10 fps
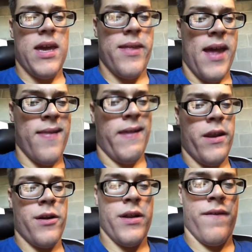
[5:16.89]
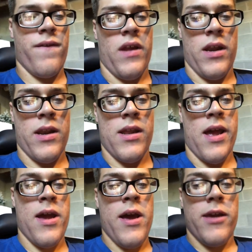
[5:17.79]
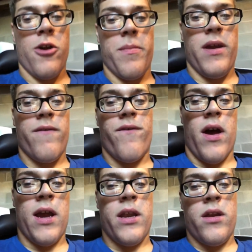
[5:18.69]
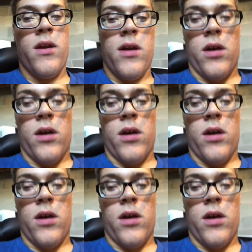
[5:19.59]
In that letter, it stated that you're being fined